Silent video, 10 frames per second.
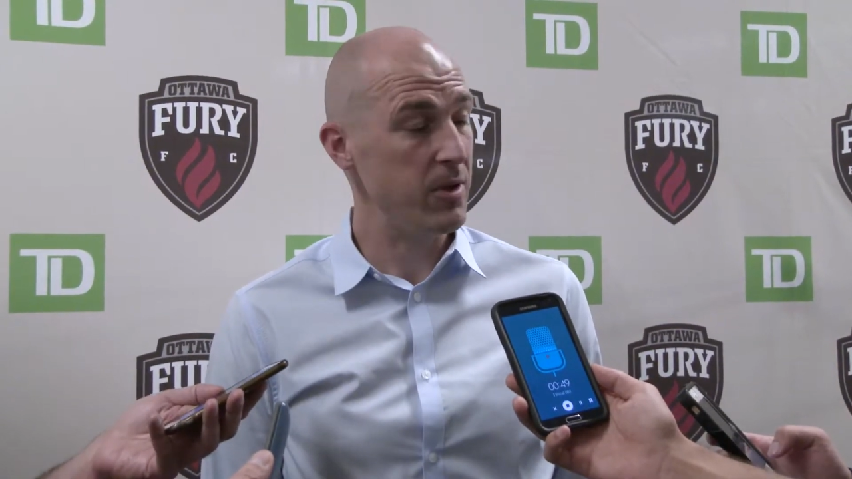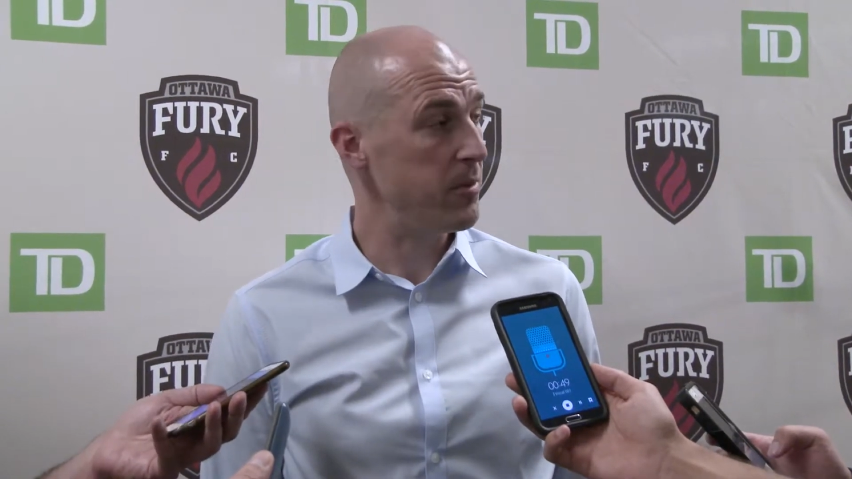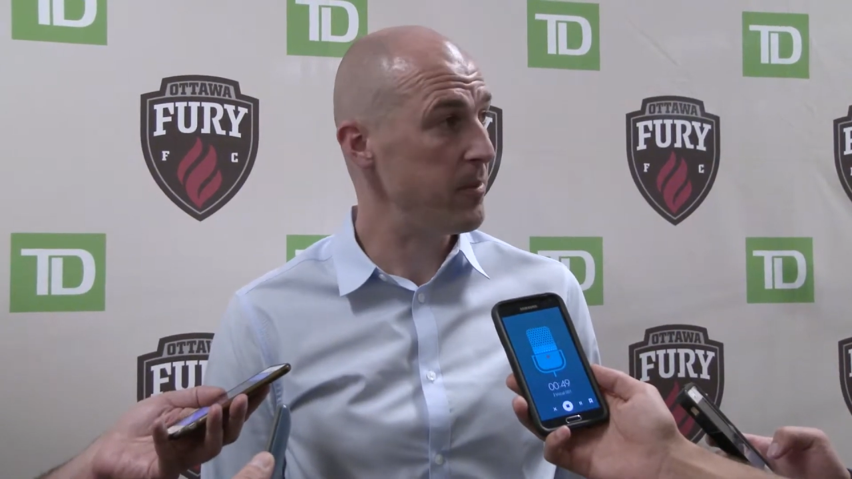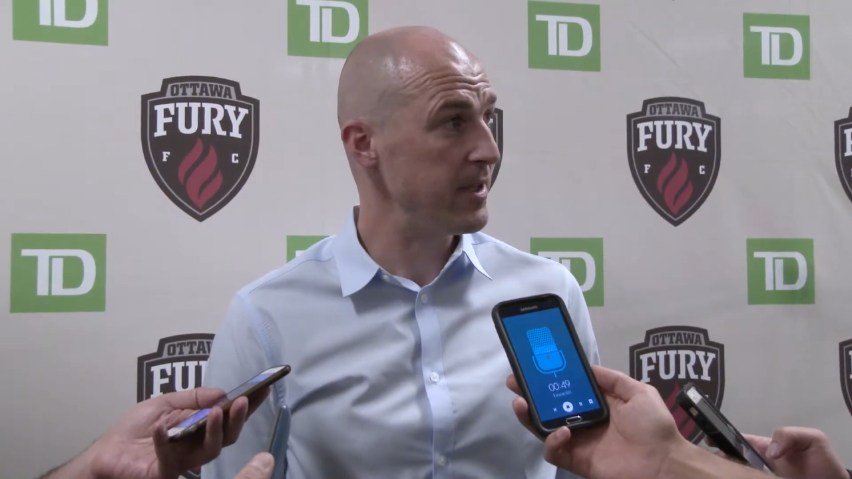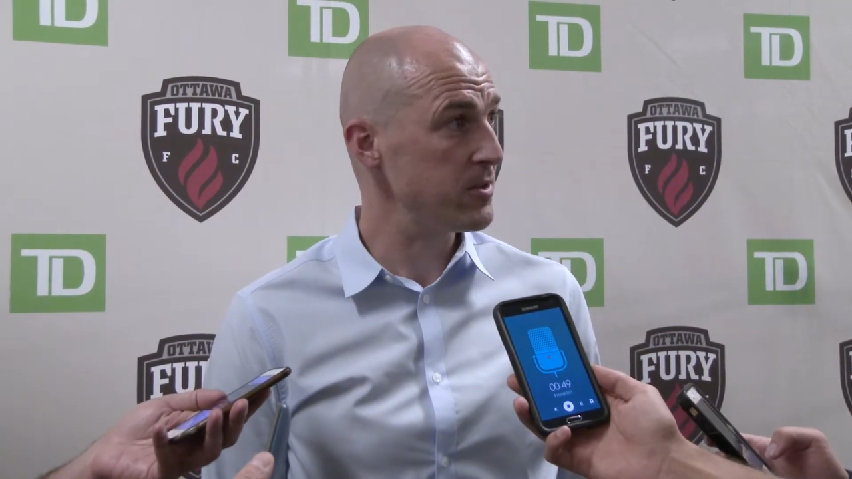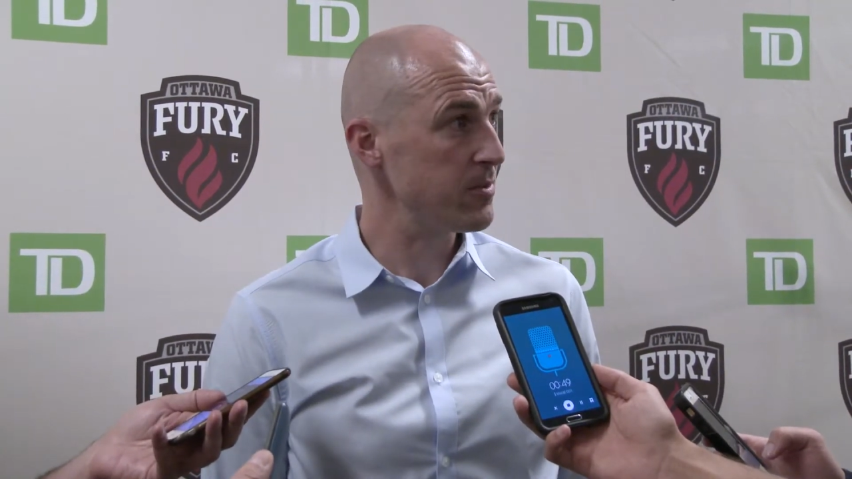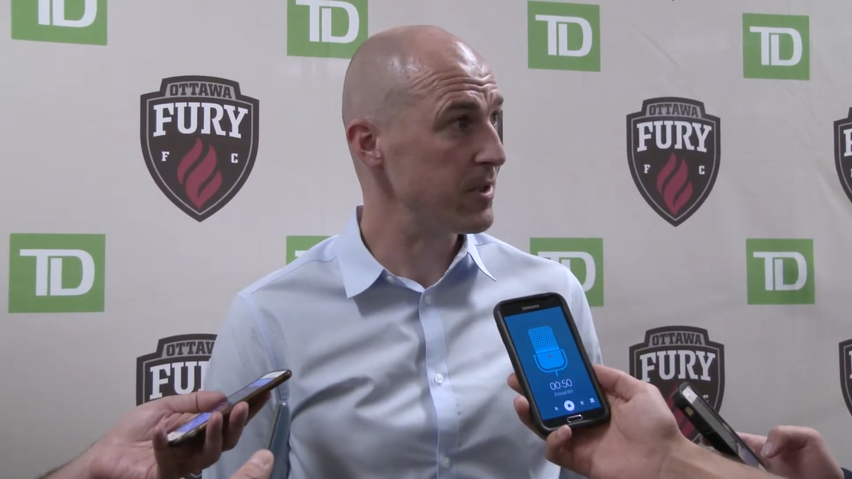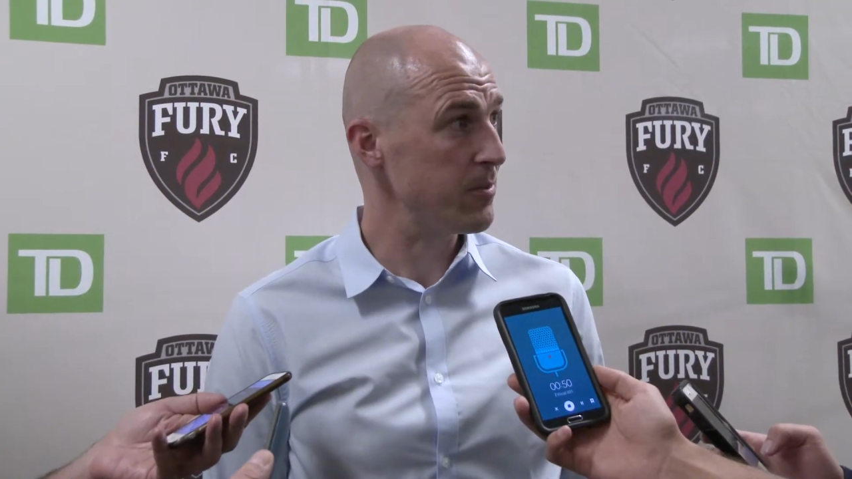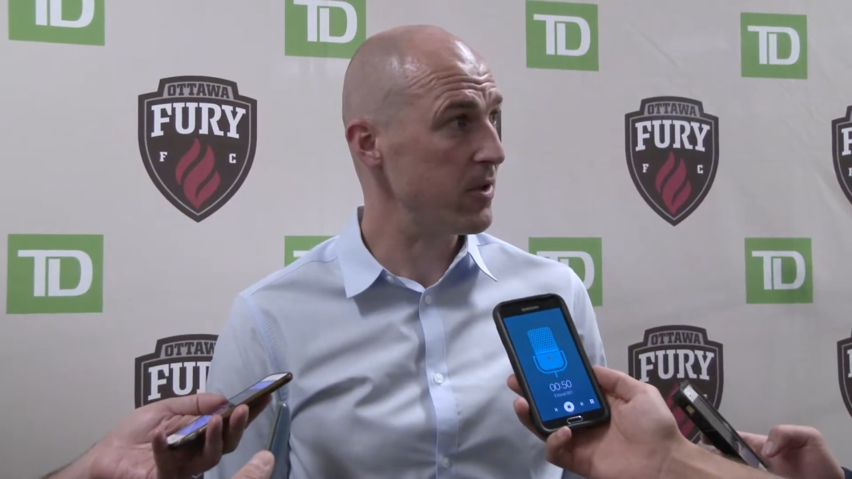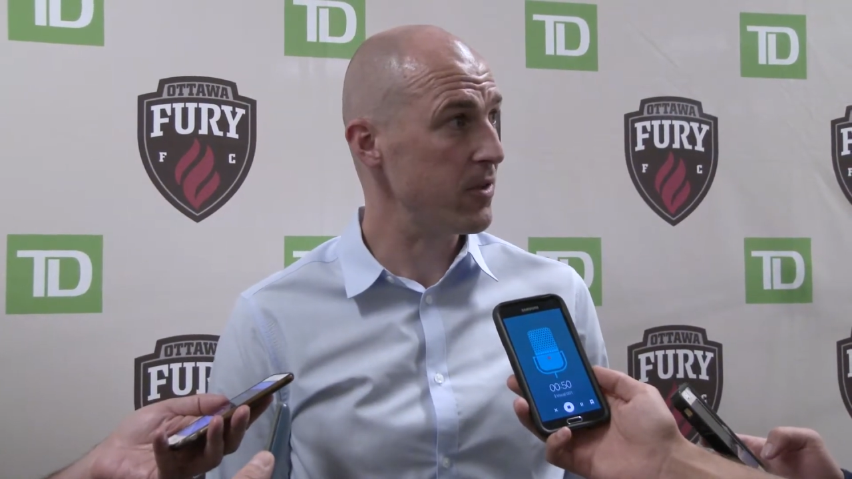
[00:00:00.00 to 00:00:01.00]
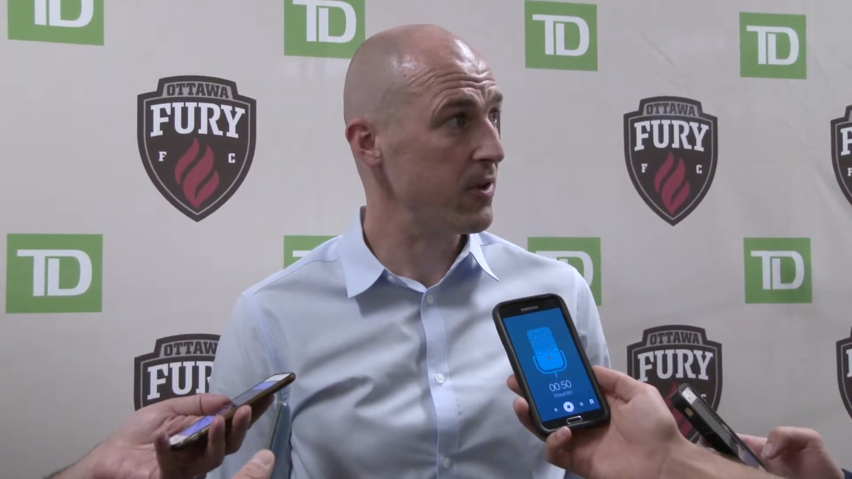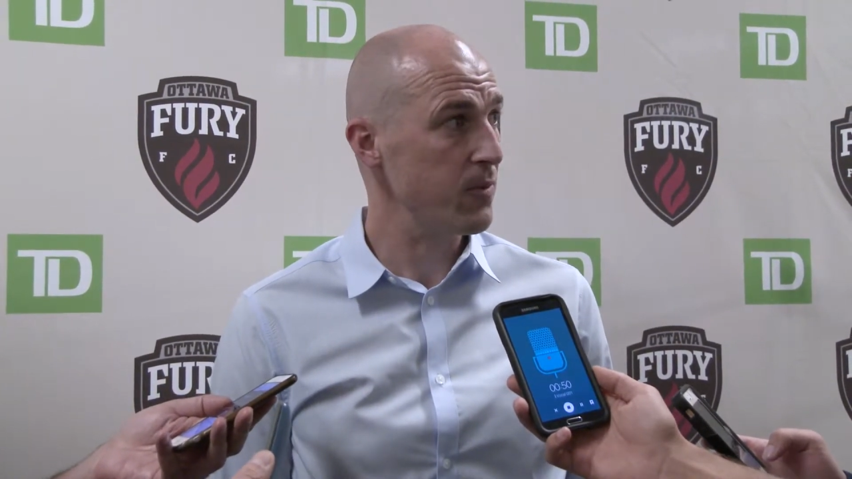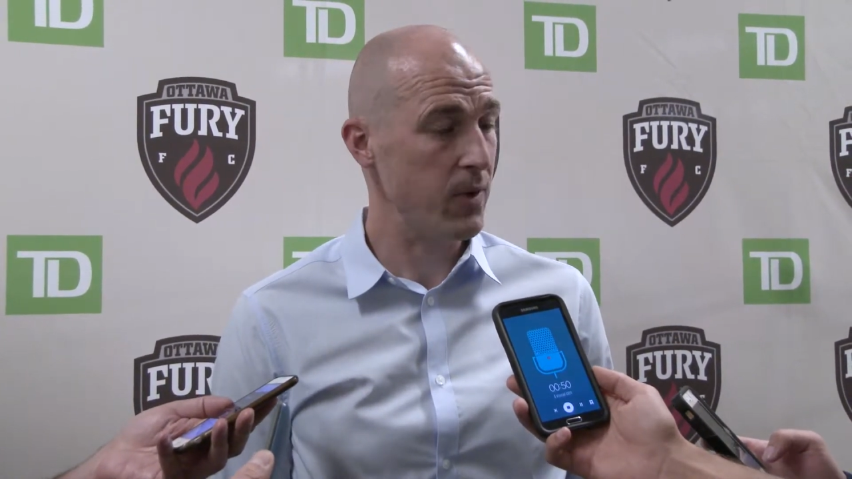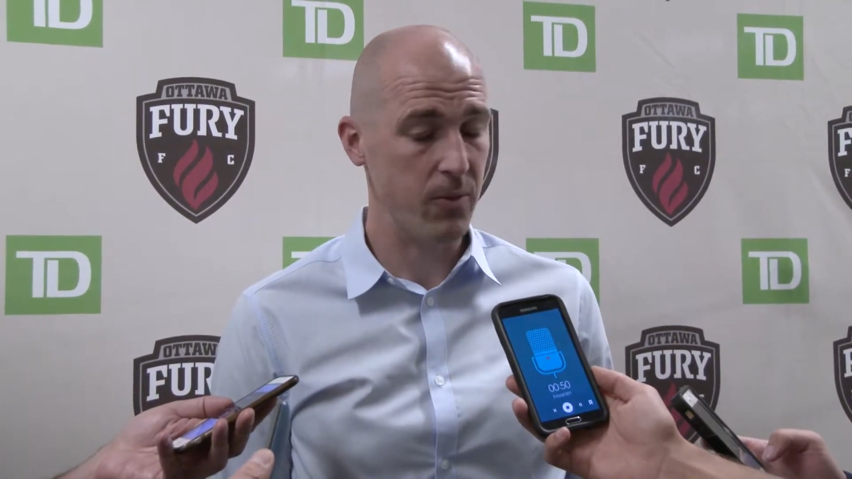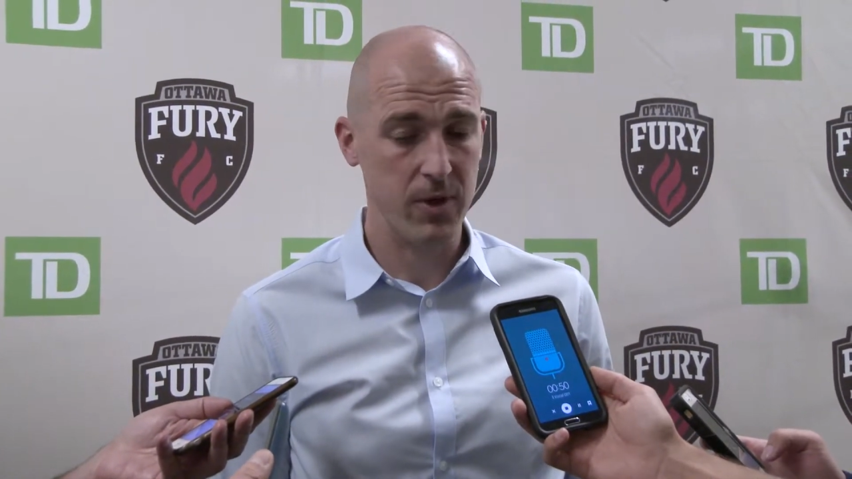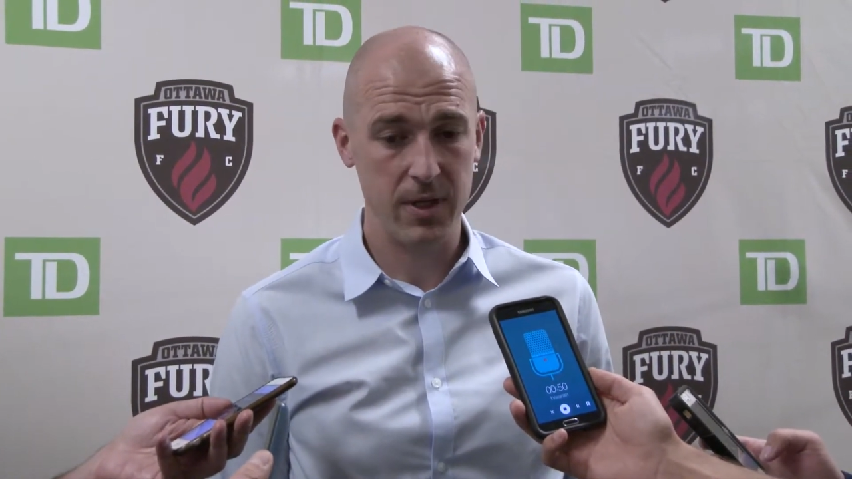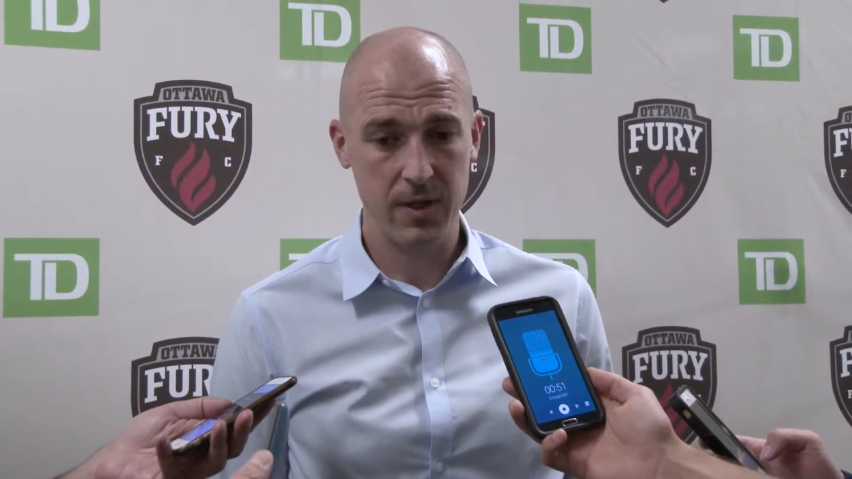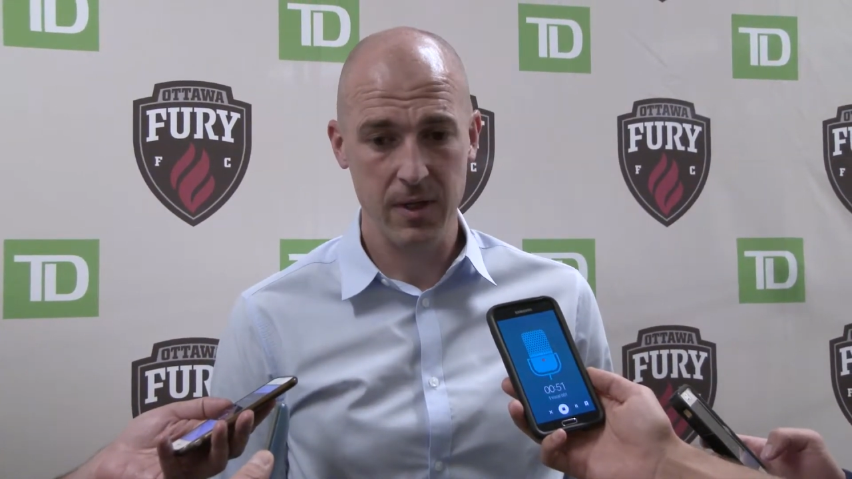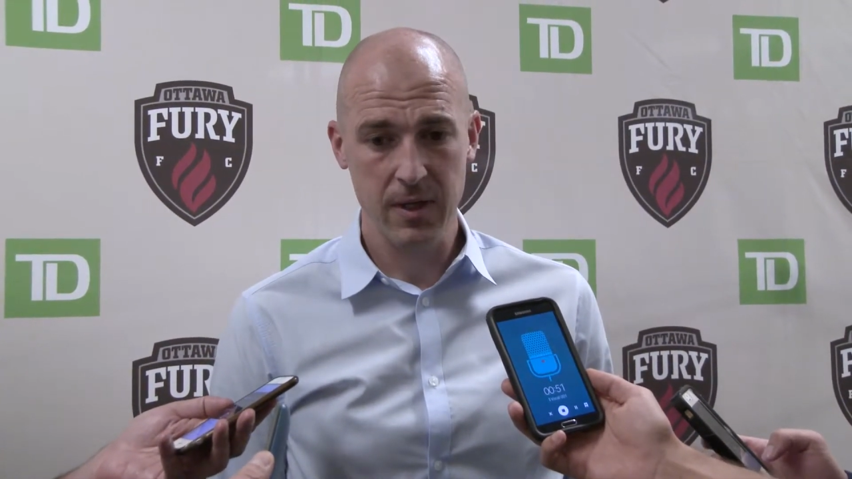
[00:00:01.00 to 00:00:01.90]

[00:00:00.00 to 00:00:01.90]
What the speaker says: bit of momentum in it. But I think when we